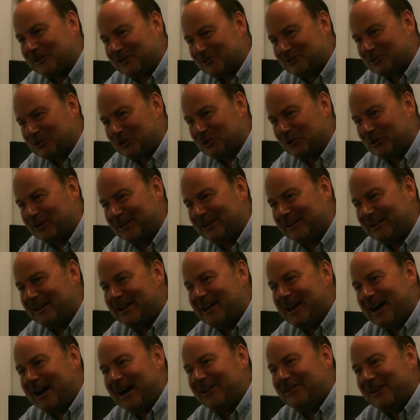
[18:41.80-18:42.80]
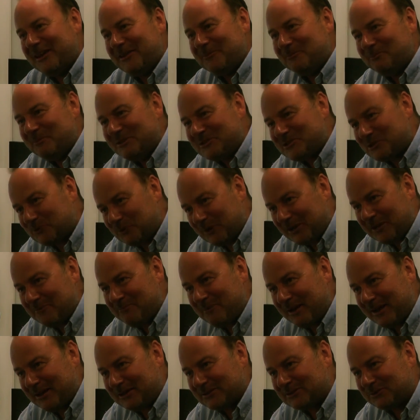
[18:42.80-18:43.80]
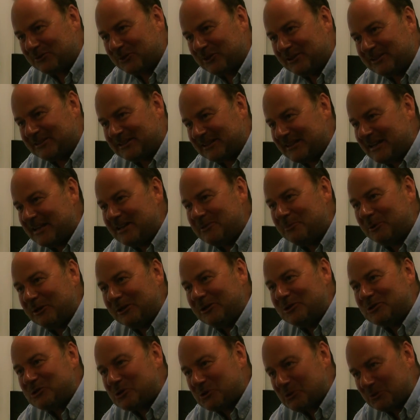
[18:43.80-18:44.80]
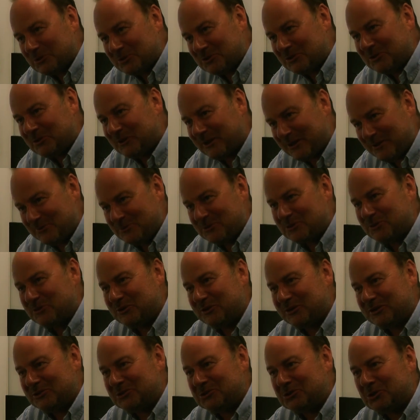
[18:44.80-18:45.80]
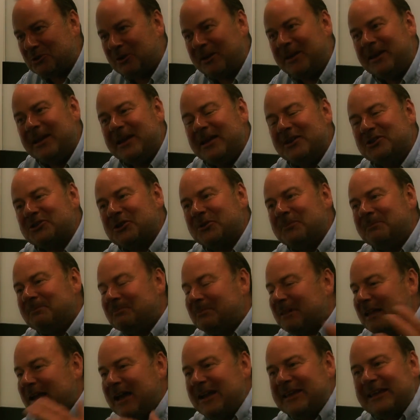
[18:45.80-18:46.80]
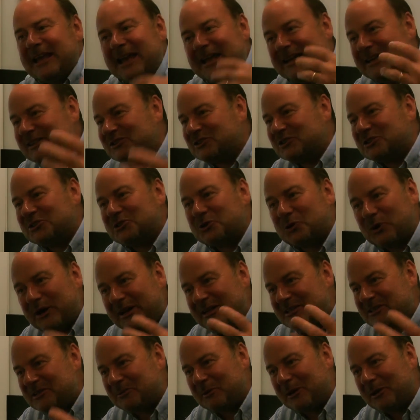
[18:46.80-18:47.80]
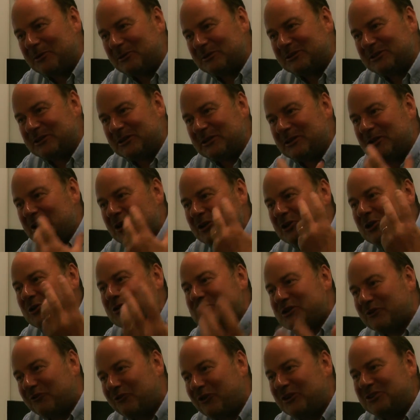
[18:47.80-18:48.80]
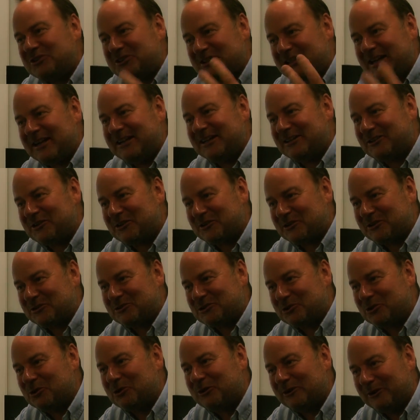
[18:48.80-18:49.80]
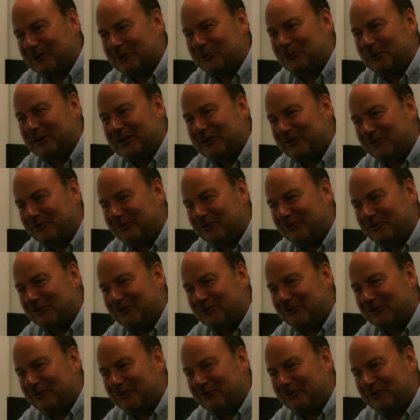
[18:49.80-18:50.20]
controller, and then Mr. Rickenbacker's voice, and anybody you talk to comes through the controller. So again, it's just great to be able to use the functionality of the controller in a really